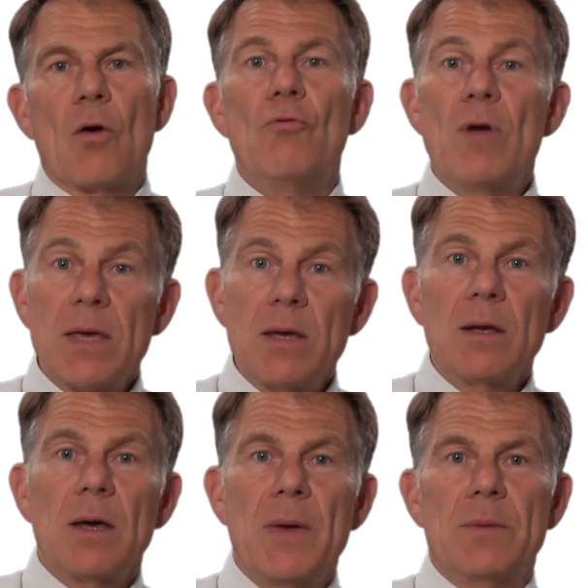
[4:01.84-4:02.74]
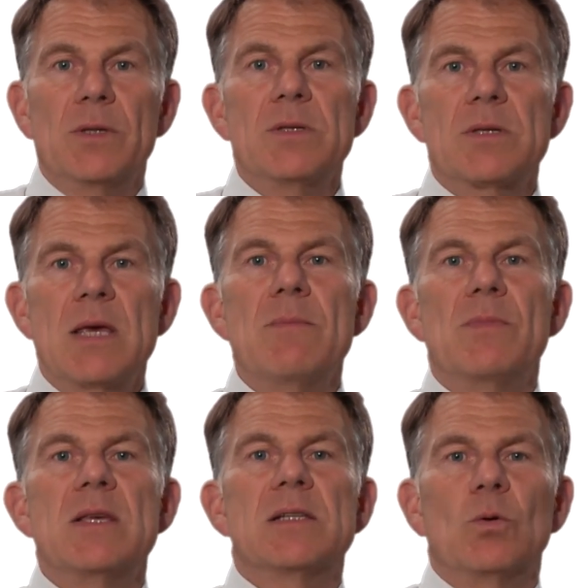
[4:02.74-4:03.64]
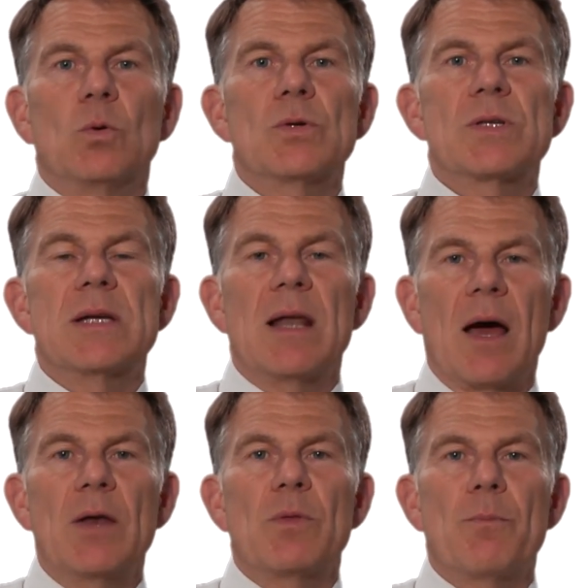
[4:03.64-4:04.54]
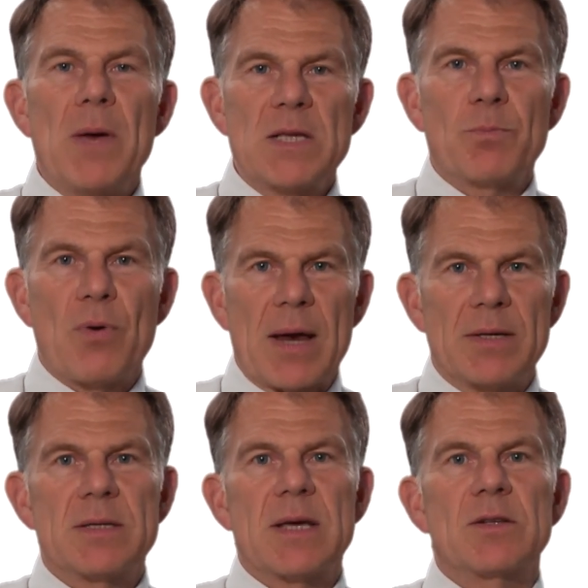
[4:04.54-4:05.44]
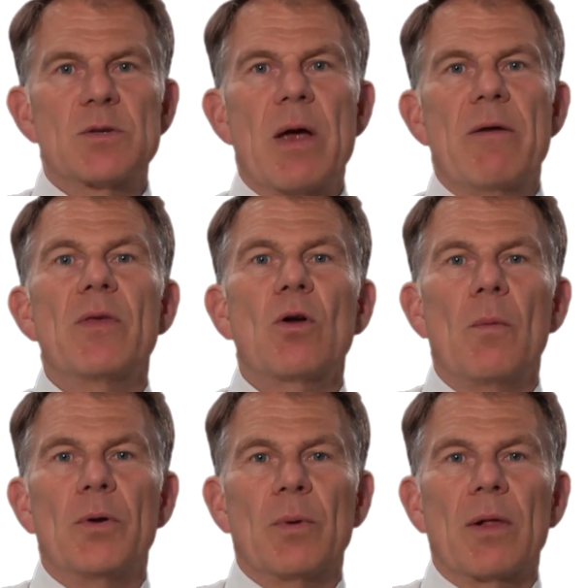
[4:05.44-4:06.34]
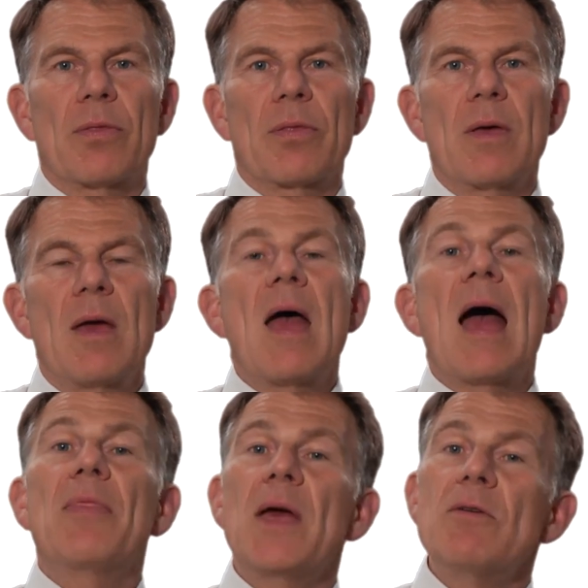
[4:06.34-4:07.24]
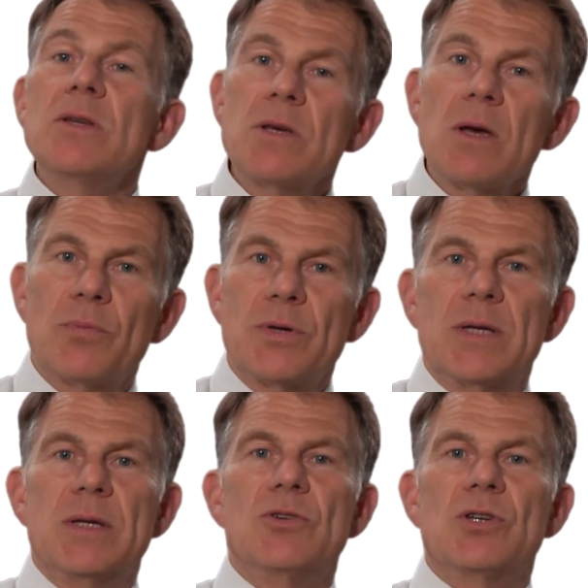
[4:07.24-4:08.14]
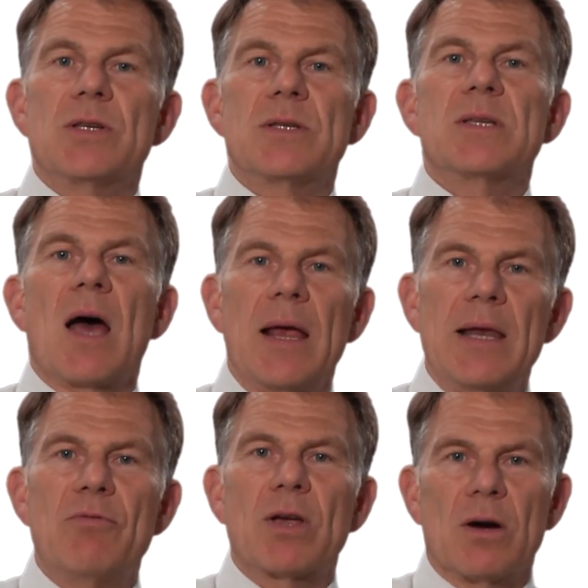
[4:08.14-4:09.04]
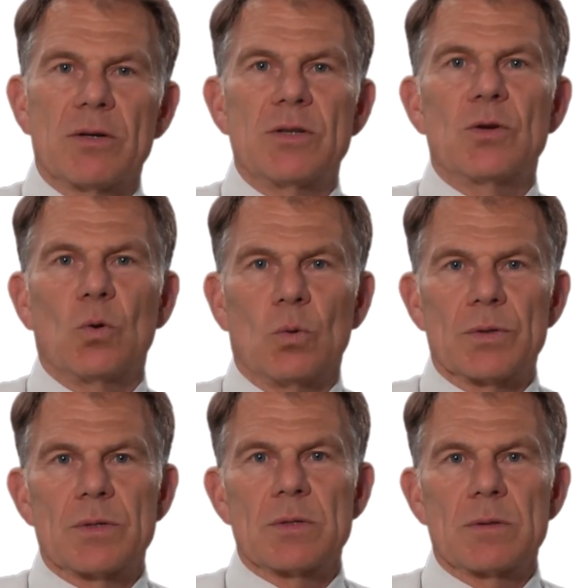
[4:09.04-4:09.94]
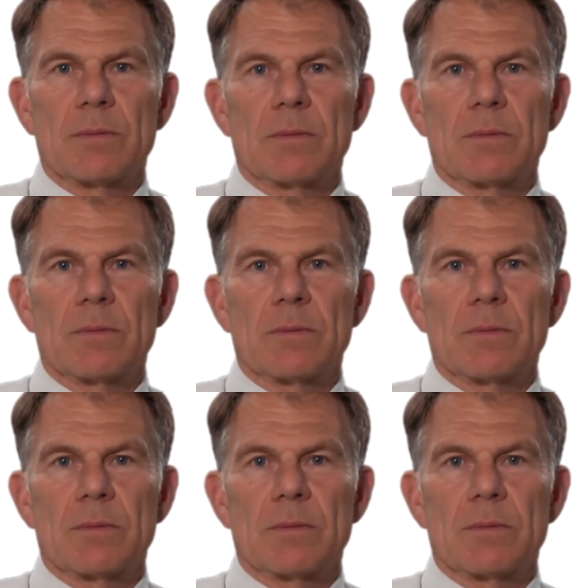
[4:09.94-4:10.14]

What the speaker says: Regular amendments keep these laws in line with best practice elsewhere in the Commonwealth, and they're interpreted in Jersey's highly regarded courts.